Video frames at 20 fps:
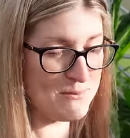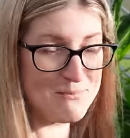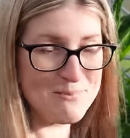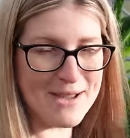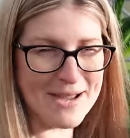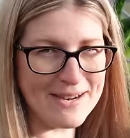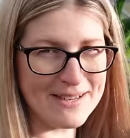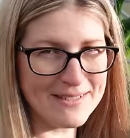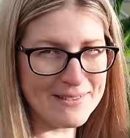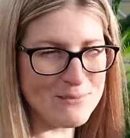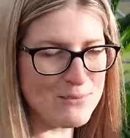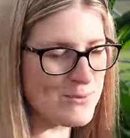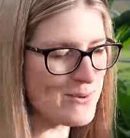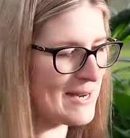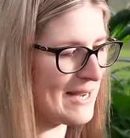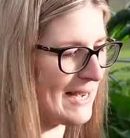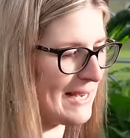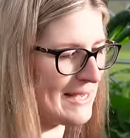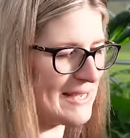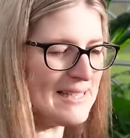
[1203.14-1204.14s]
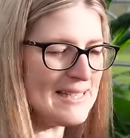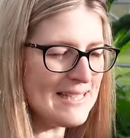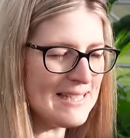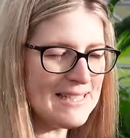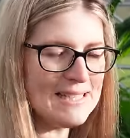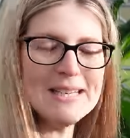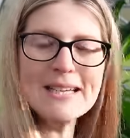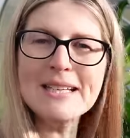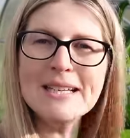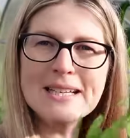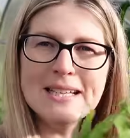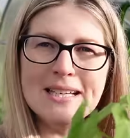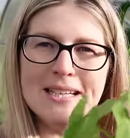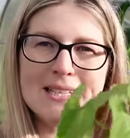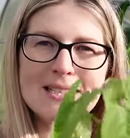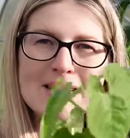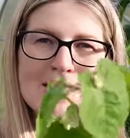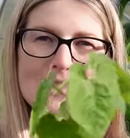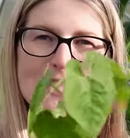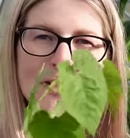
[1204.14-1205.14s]
compare them really
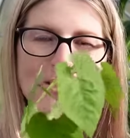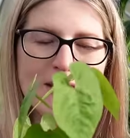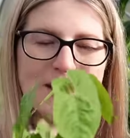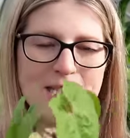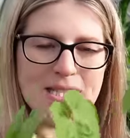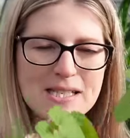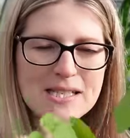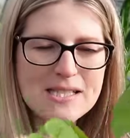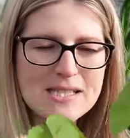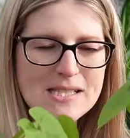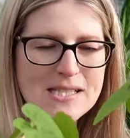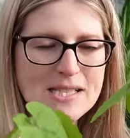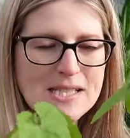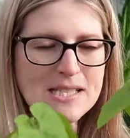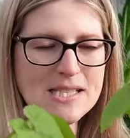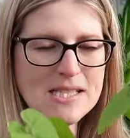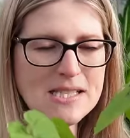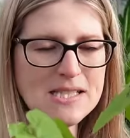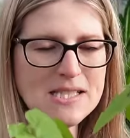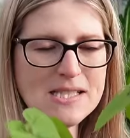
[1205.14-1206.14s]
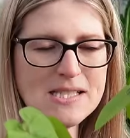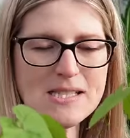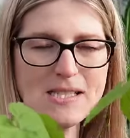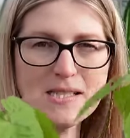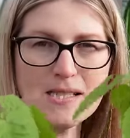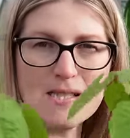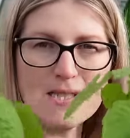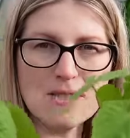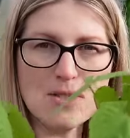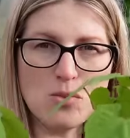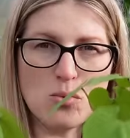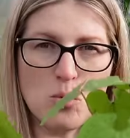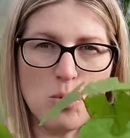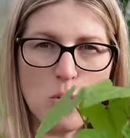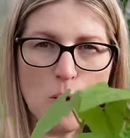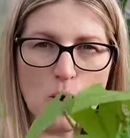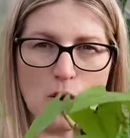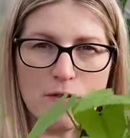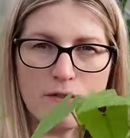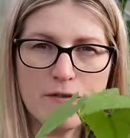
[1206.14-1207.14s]
so this is the
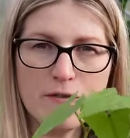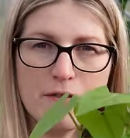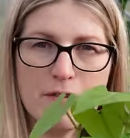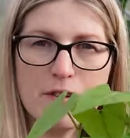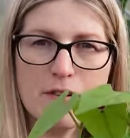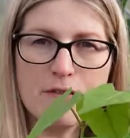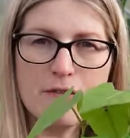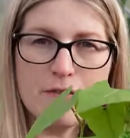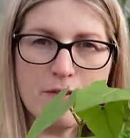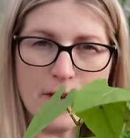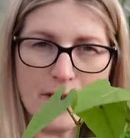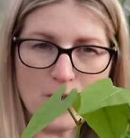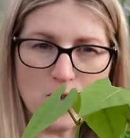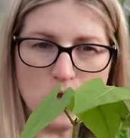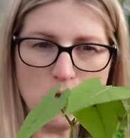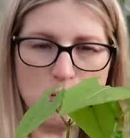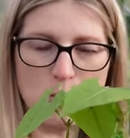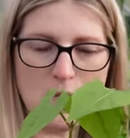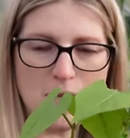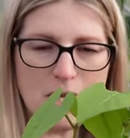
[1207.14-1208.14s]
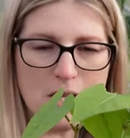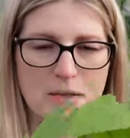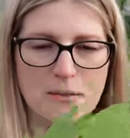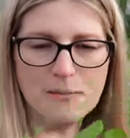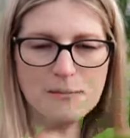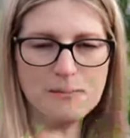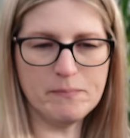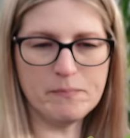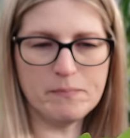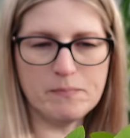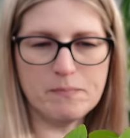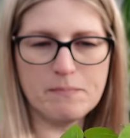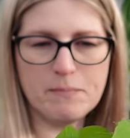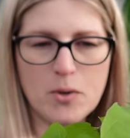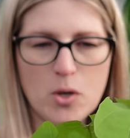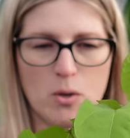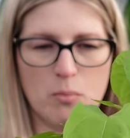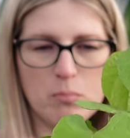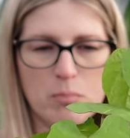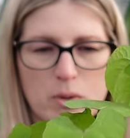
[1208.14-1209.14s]
dwarf French bean
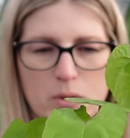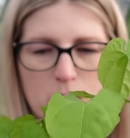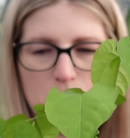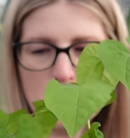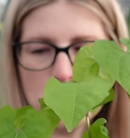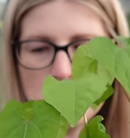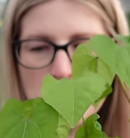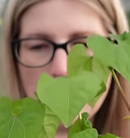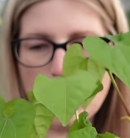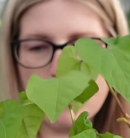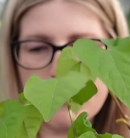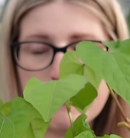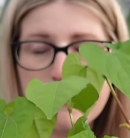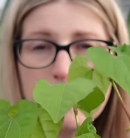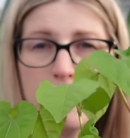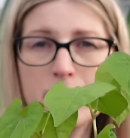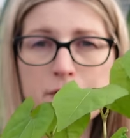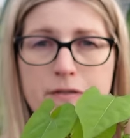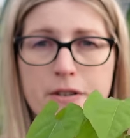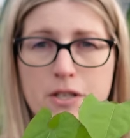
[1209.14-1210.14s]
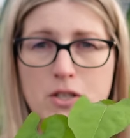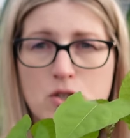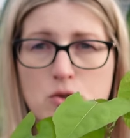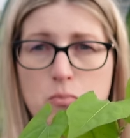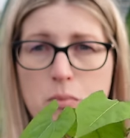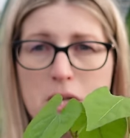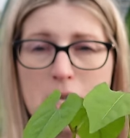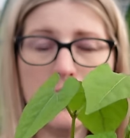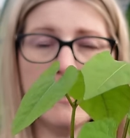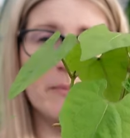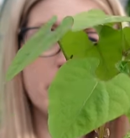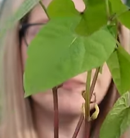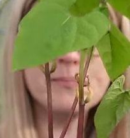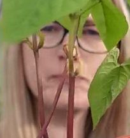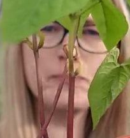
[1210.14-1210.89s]
purple dwarf French bean